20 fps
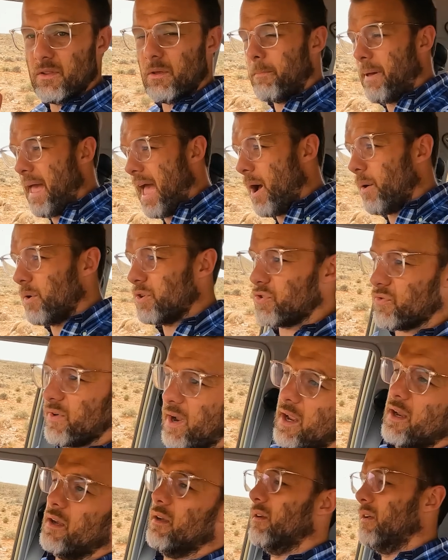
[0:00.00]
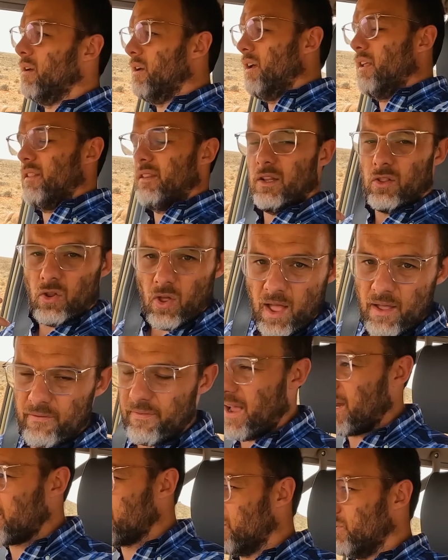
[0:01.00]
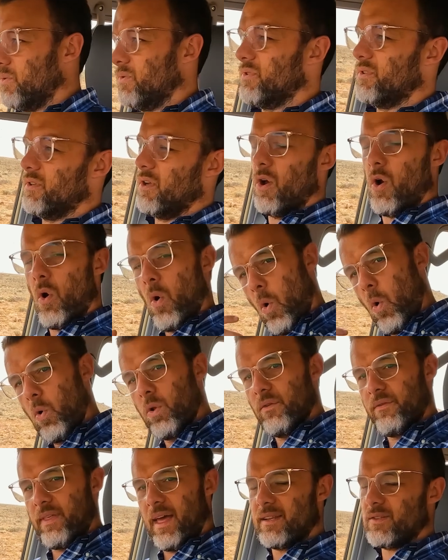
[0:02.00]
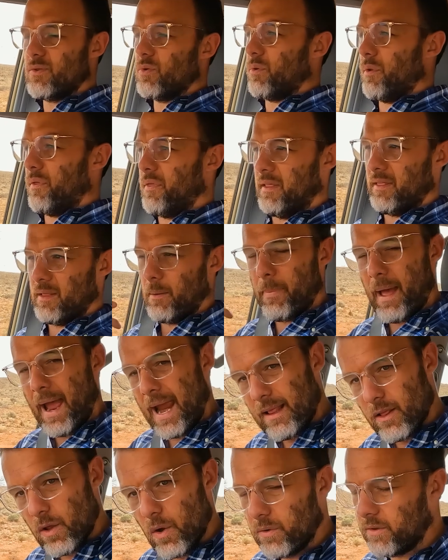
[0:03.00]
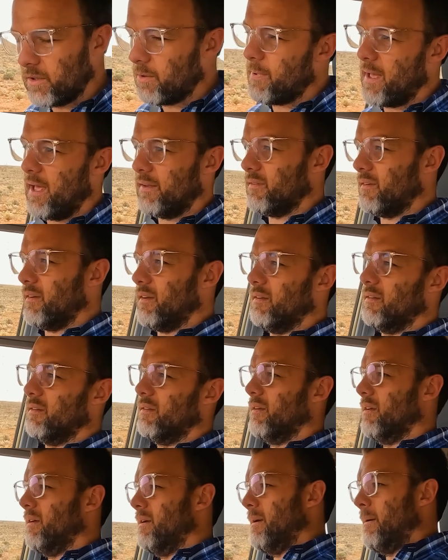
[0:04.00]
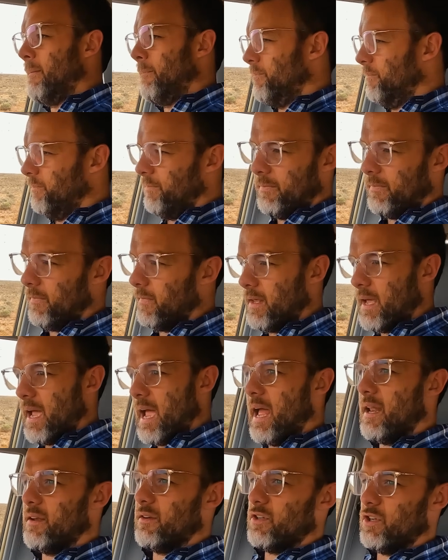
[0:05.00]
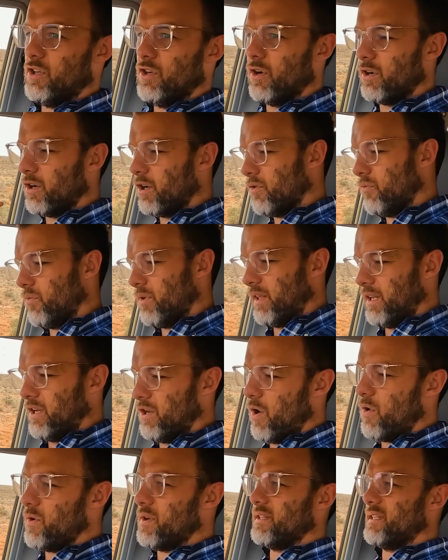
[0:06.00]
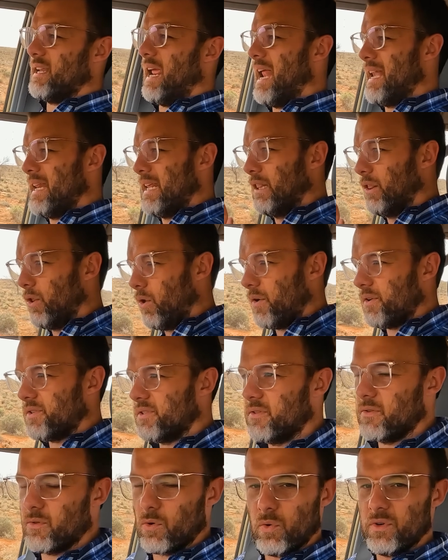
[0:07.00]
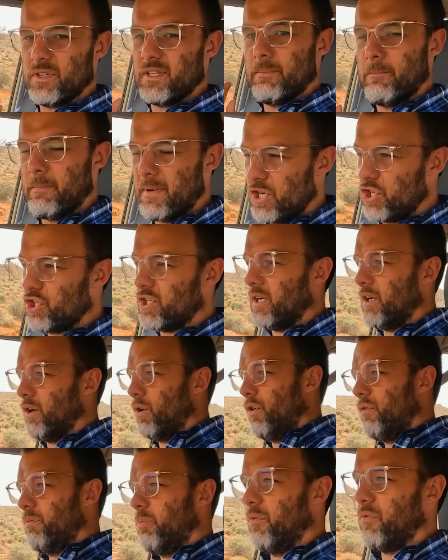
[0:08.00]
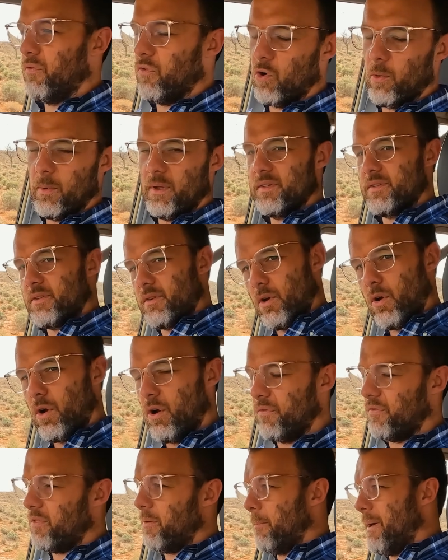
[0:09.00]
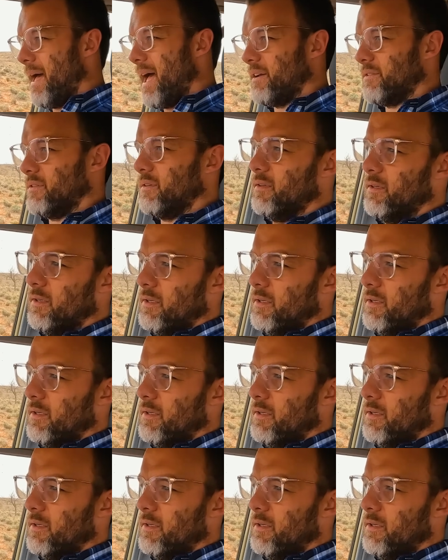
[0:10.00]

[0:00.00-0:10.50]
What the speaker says: of the powertrain, the live axles, all of that sort of thing, the payload capacities. And you're not going to really notice any loss or diminishing of performance off the bat.